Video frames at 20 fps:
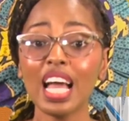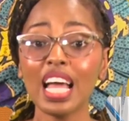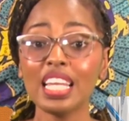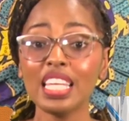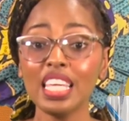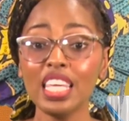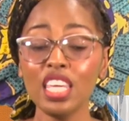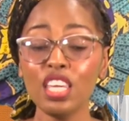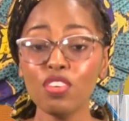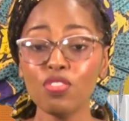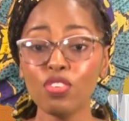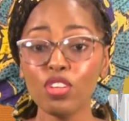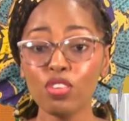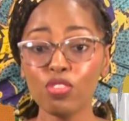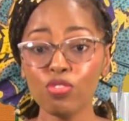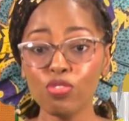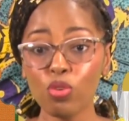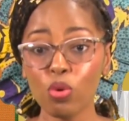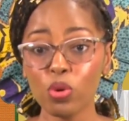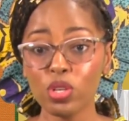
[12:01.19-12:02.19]
an evil
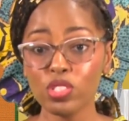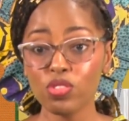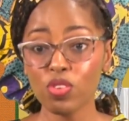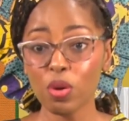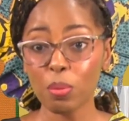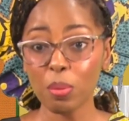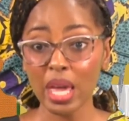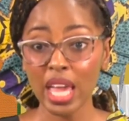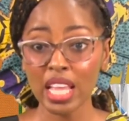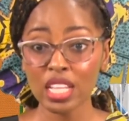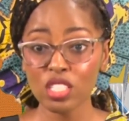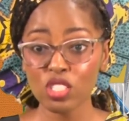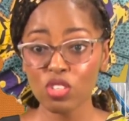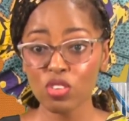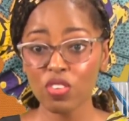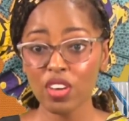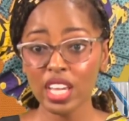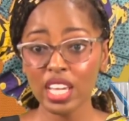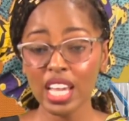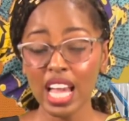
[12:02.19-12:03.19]
force from
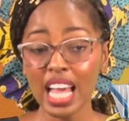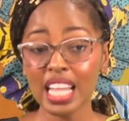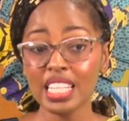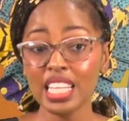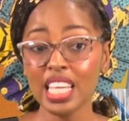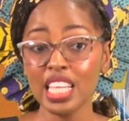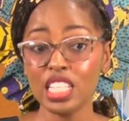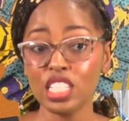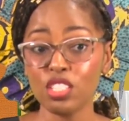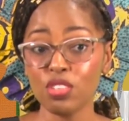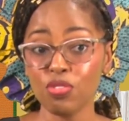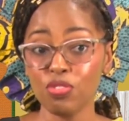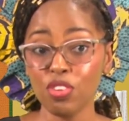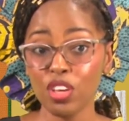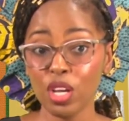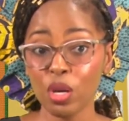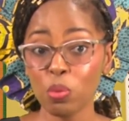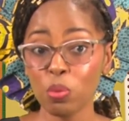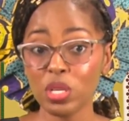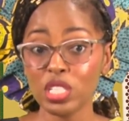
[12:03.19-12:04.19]
entering and
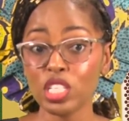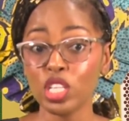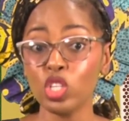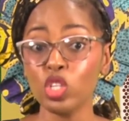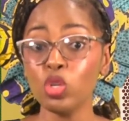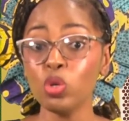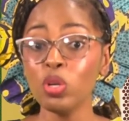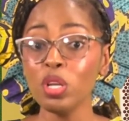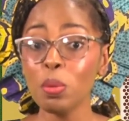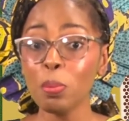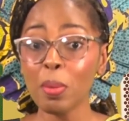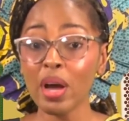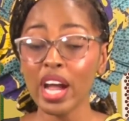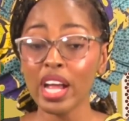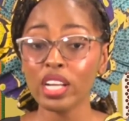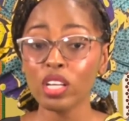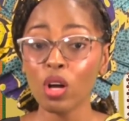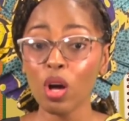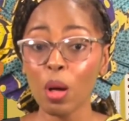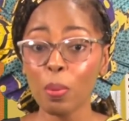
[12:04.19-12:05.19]
interfering with a newly
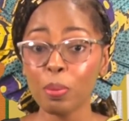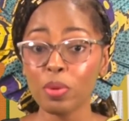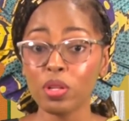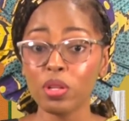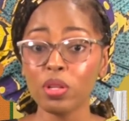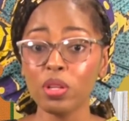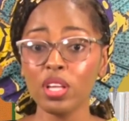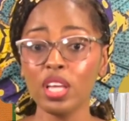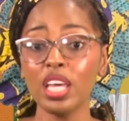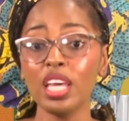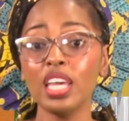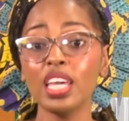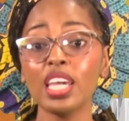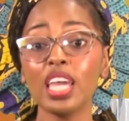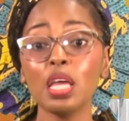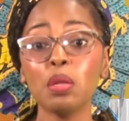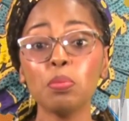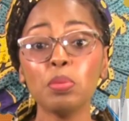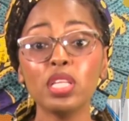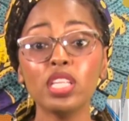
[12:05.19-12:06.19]
married couple
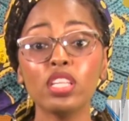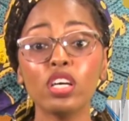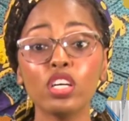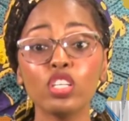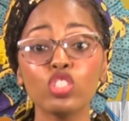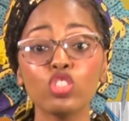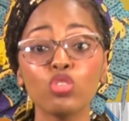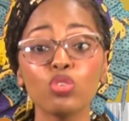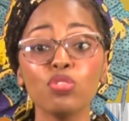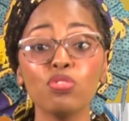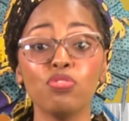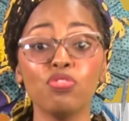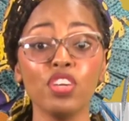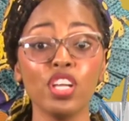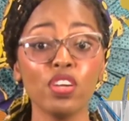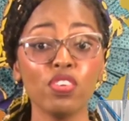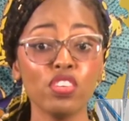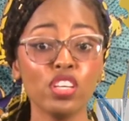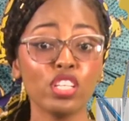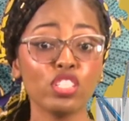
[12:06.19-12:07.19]
can be done through
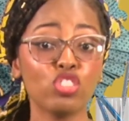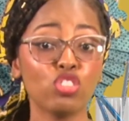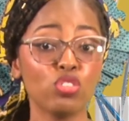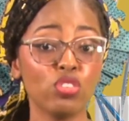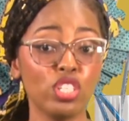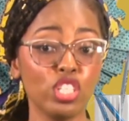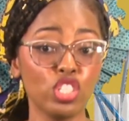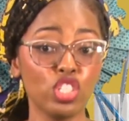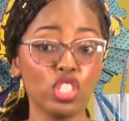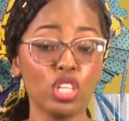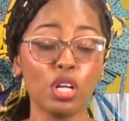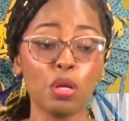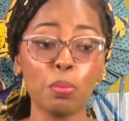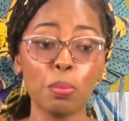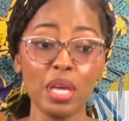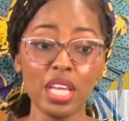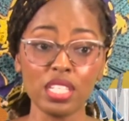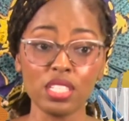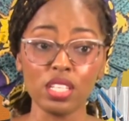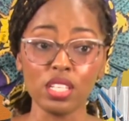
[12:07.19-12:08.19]
various traditional
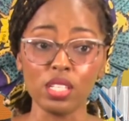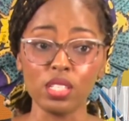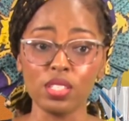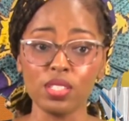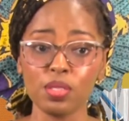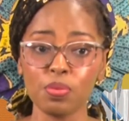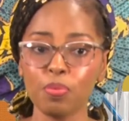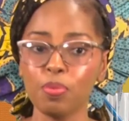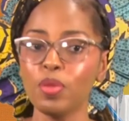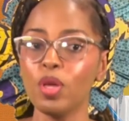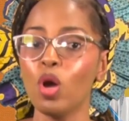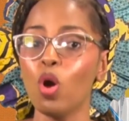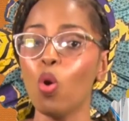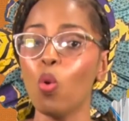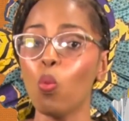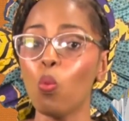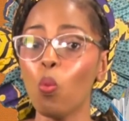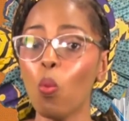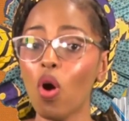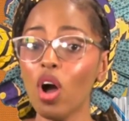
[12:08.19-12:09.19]
methods.
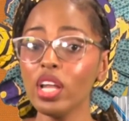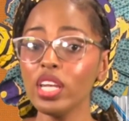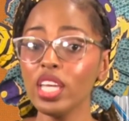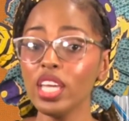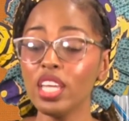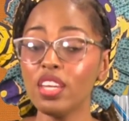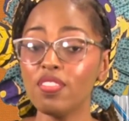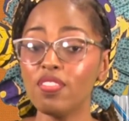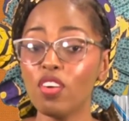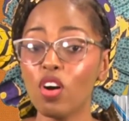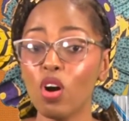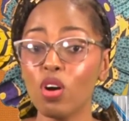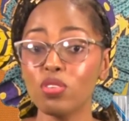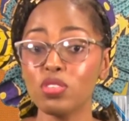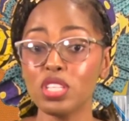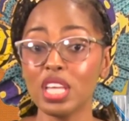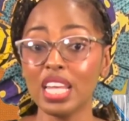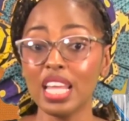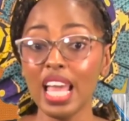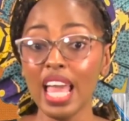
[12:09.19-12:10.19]
One involves
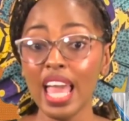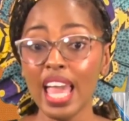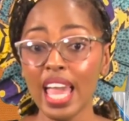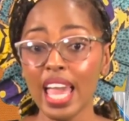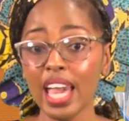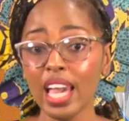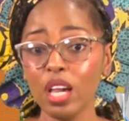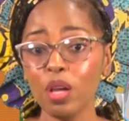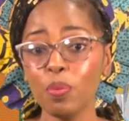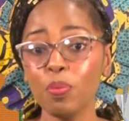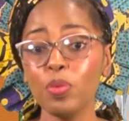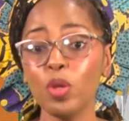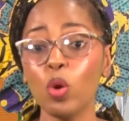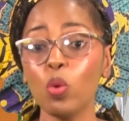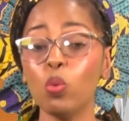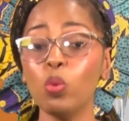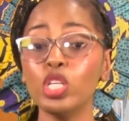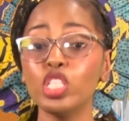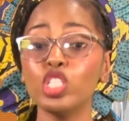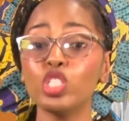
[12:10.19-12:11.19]
an egg,
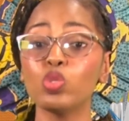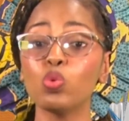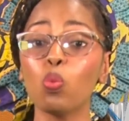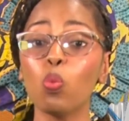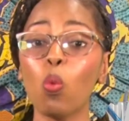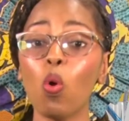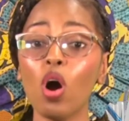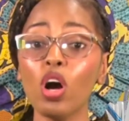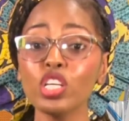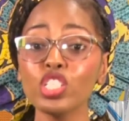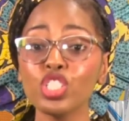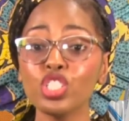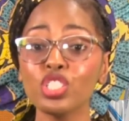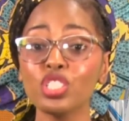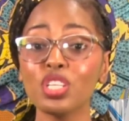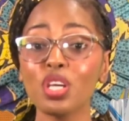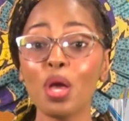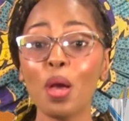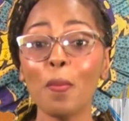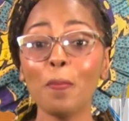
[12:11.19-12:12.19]
which is
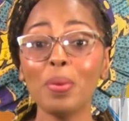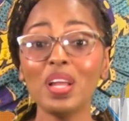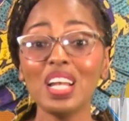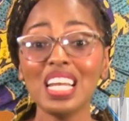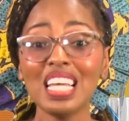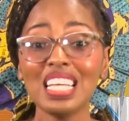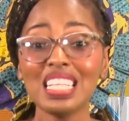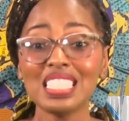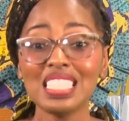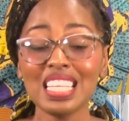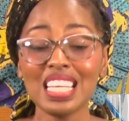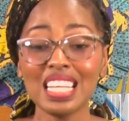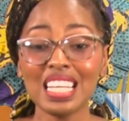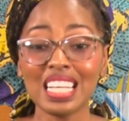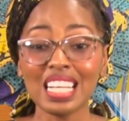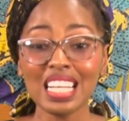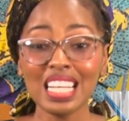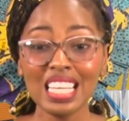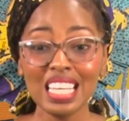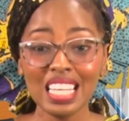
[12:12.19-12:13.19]
washed, placed in a
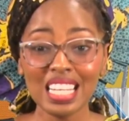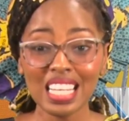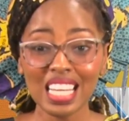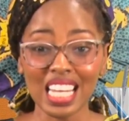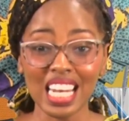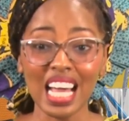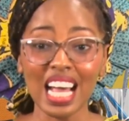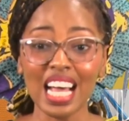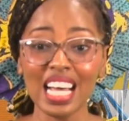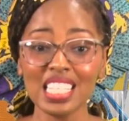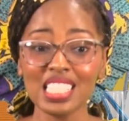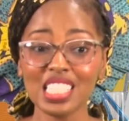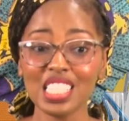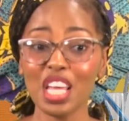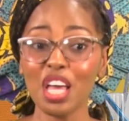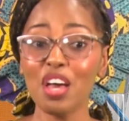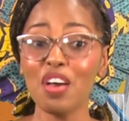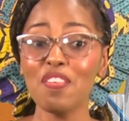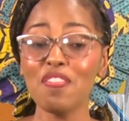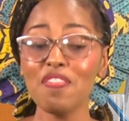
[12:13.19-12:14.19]
clean glass,
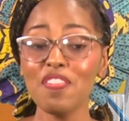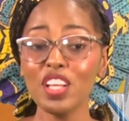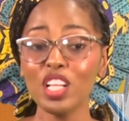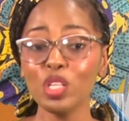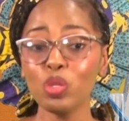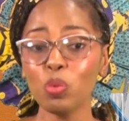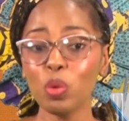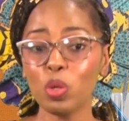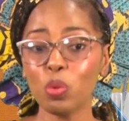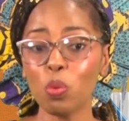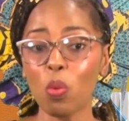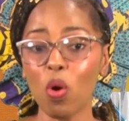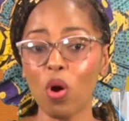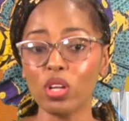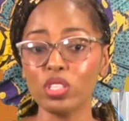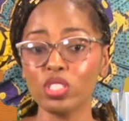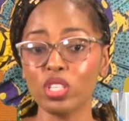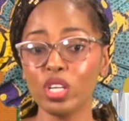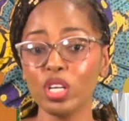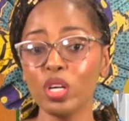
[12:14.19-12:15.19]
filled with
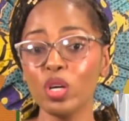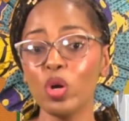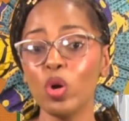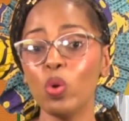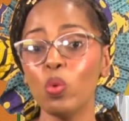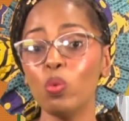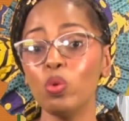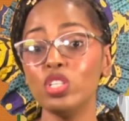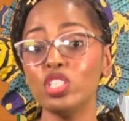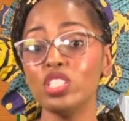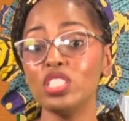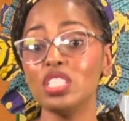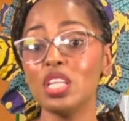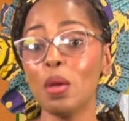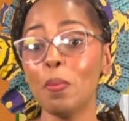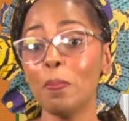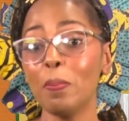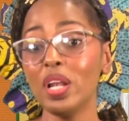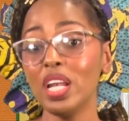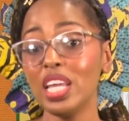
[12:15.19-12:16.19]
water, which is
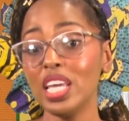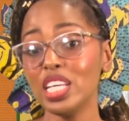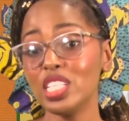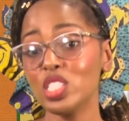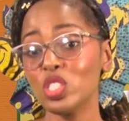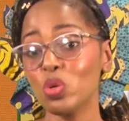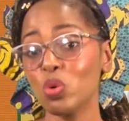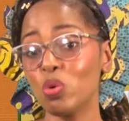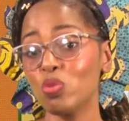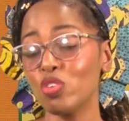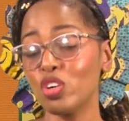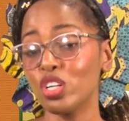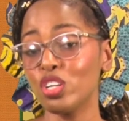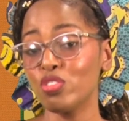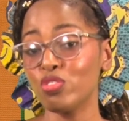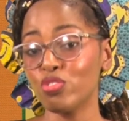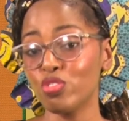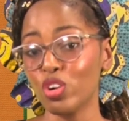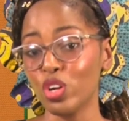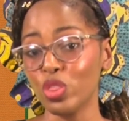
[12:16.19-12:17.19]
then placed over the
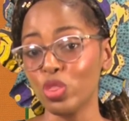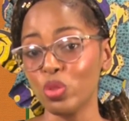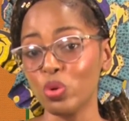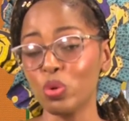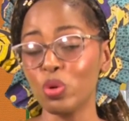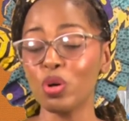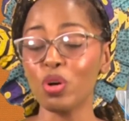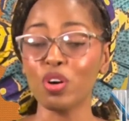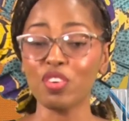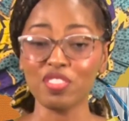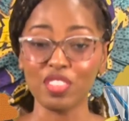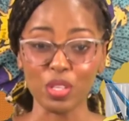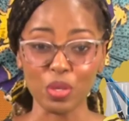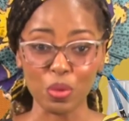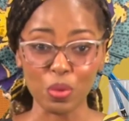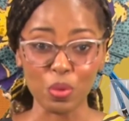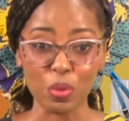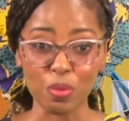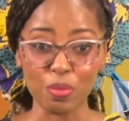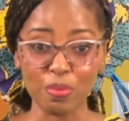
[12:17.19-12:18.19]
front door of the
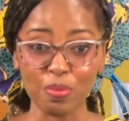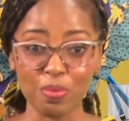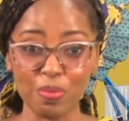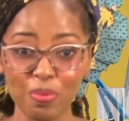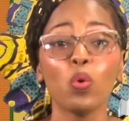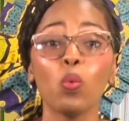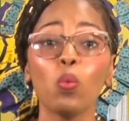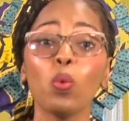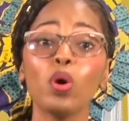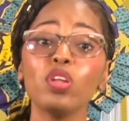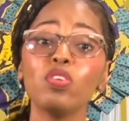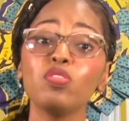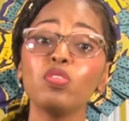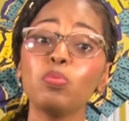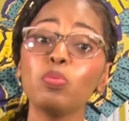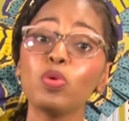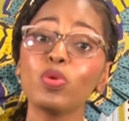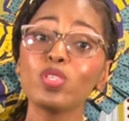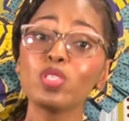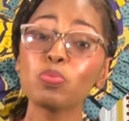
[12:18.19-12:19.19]
home. One of the
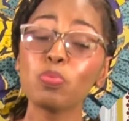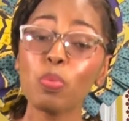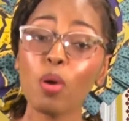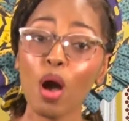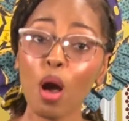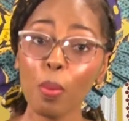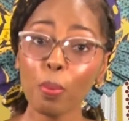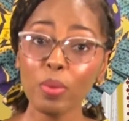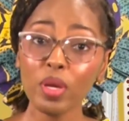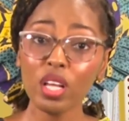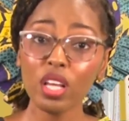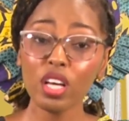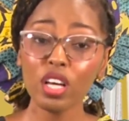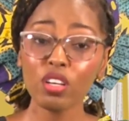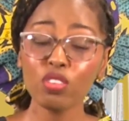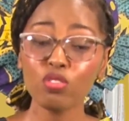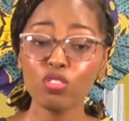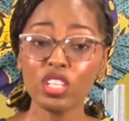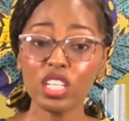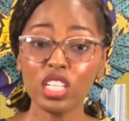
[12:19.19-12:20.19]
most popular
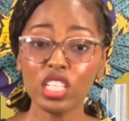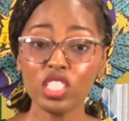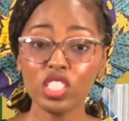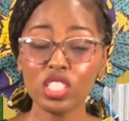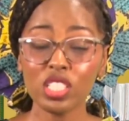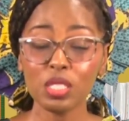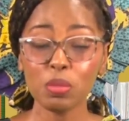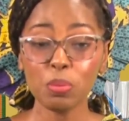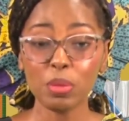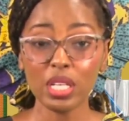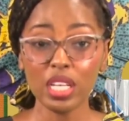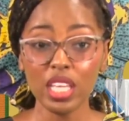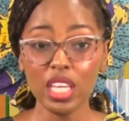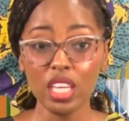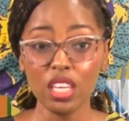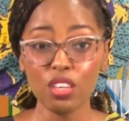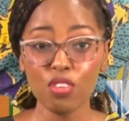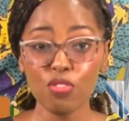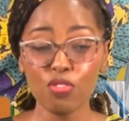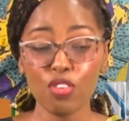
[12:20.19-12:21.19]
religious
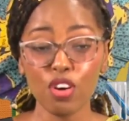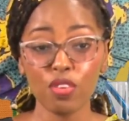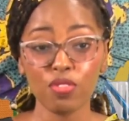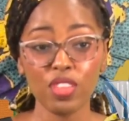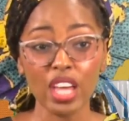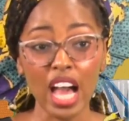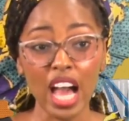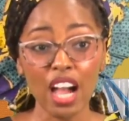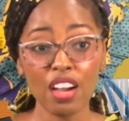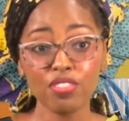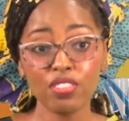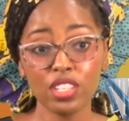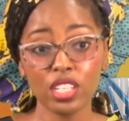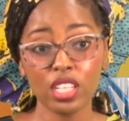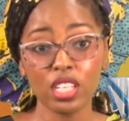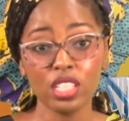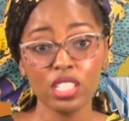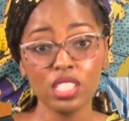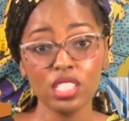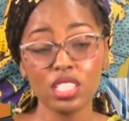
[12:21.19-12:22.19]
beliefs of the
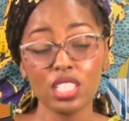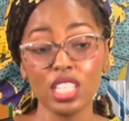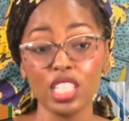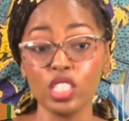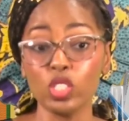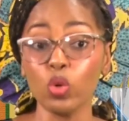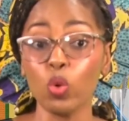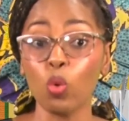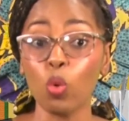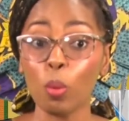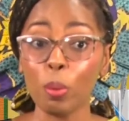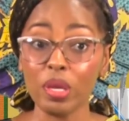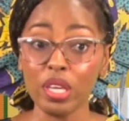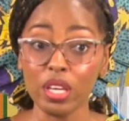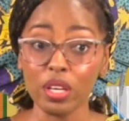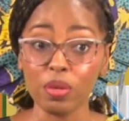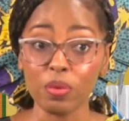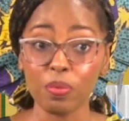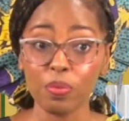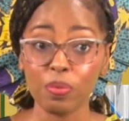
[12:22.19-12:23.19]
Africans is
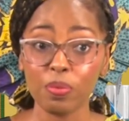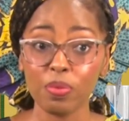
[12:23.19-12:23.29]
Obia.